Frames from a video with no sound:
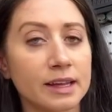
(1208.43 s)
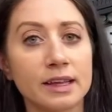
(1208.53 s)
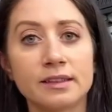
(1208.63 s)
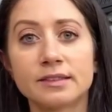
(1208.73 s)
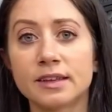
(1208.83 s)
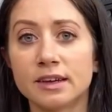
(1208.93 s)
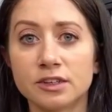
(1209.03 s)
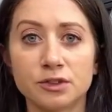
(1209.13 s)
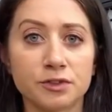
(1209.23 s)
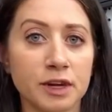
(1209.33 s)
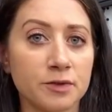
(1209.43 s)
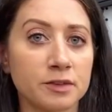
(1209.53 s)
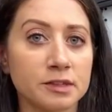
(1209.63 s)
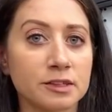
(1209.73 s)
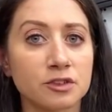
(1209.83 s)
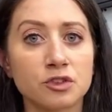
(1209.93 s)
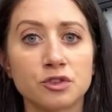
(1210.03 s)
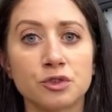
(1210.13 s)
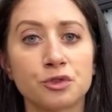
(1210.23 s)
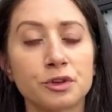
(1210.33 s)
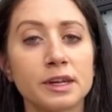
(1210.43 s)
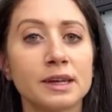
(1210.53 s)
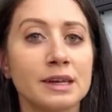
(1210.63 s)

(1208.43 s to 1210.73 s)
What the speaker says: It's shoots 5.56 or 2.23.